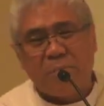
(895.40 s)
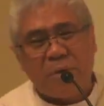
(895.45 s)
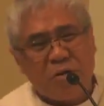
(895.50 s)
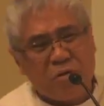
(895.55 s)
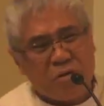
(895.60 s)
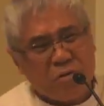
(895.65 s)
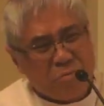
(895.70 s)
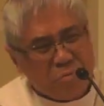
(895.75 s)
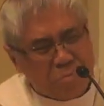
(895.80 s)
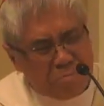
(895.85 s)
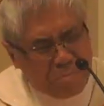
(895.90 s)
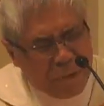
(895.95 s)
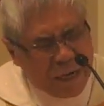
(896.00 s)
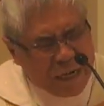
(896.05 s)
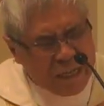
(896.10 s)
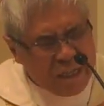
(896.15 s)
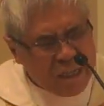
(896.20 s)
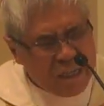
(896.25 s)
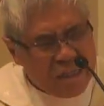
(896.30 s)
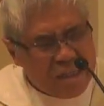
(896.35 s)
about
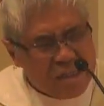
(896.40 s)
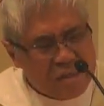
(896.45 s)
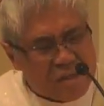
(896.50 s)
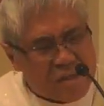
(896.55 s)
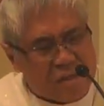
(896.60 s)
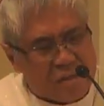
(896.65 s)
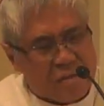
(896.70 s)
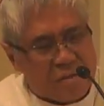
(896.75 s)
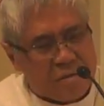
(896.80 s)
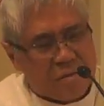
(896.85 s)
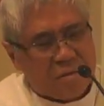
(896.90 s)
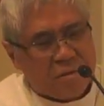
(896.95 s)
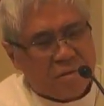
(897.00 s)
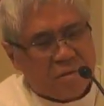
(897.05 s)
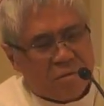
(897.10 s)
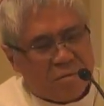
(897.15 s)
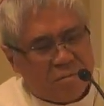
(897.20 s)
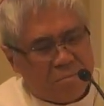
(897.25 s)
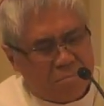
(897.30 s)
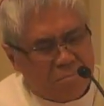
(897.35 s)
my needs,
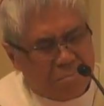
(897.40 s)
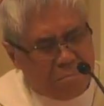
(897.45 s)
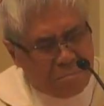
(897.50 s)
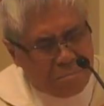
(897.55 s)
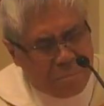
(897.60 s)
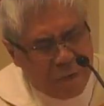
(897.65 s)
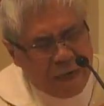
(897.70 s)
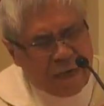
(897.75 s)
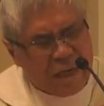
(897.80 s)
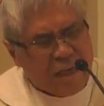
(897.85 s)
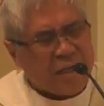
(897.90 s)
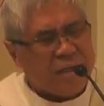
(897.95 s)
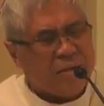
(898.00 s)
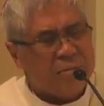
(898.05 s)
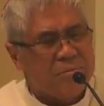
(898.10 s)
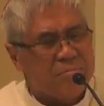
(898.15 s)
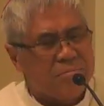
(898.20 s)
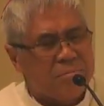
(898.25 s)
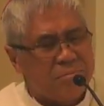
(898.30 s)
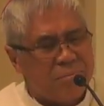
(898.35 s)

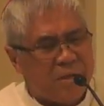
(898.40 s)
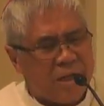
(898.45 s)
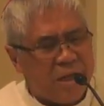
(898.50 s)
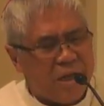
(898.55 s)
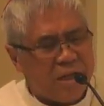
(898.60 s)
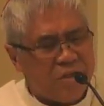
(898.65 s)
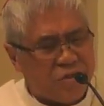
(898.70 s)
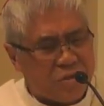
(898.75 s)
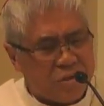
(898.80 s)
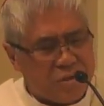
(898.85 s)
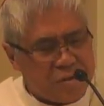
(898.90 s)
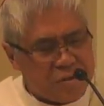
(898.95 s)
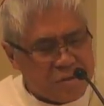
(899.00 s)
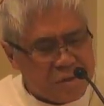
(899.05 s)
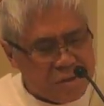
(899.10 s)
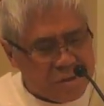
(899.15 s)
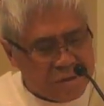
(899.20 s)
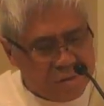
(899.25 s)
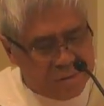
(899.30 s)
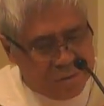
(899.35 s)
my
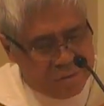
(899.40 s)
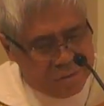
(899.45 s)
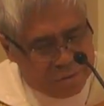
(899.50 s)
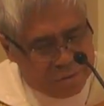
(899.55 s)
pleasures,